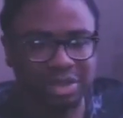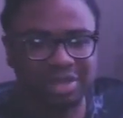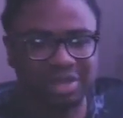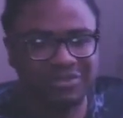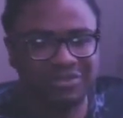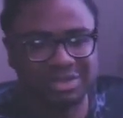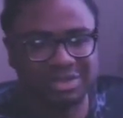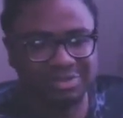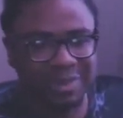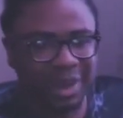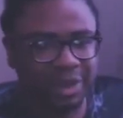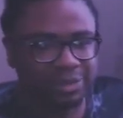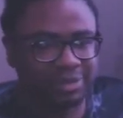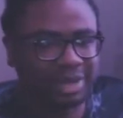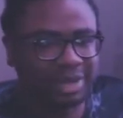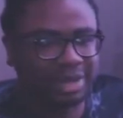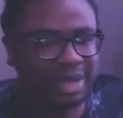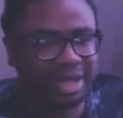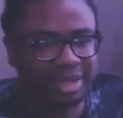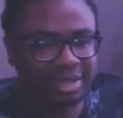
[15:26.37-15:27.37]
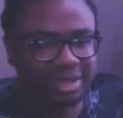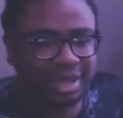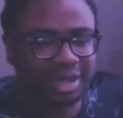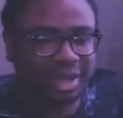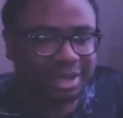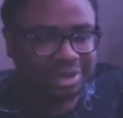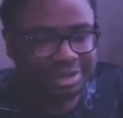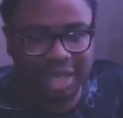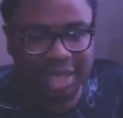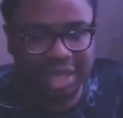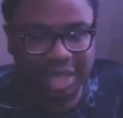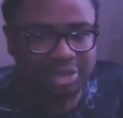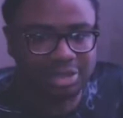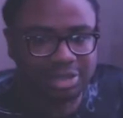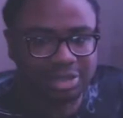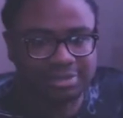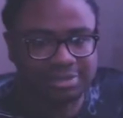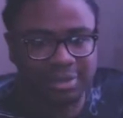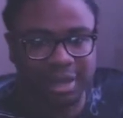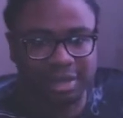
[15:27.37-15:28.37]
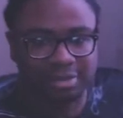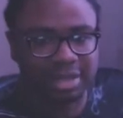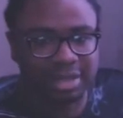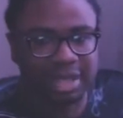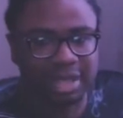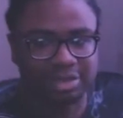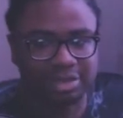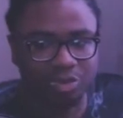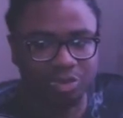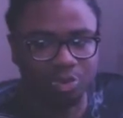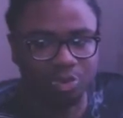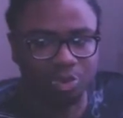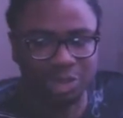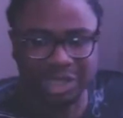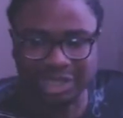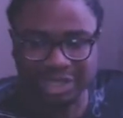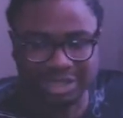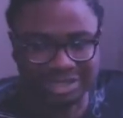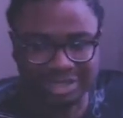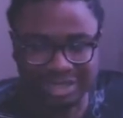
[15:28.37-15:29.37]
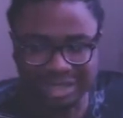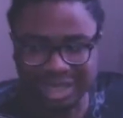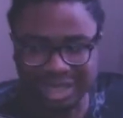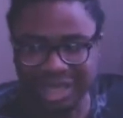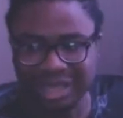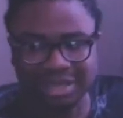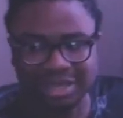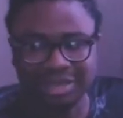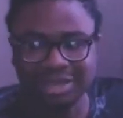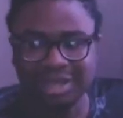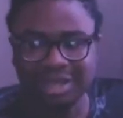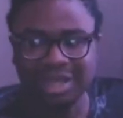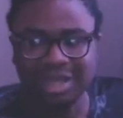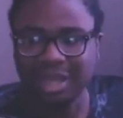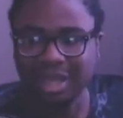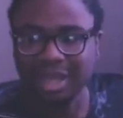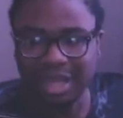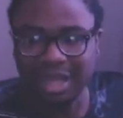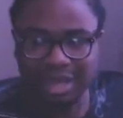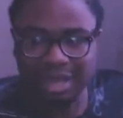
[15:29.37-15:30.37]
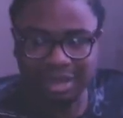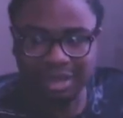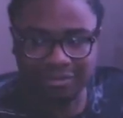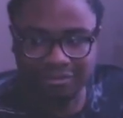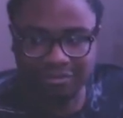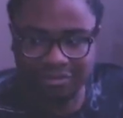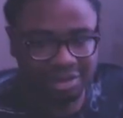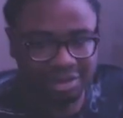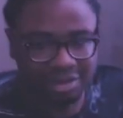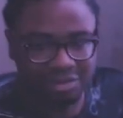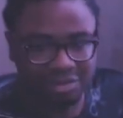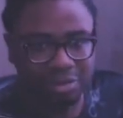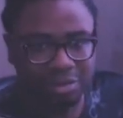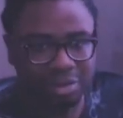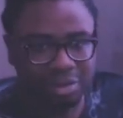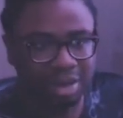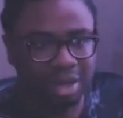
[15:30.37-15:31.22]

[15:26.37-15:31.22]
Even Spider-Man, like honestly, I thought Spider-Man had the weakest death in Infinity War.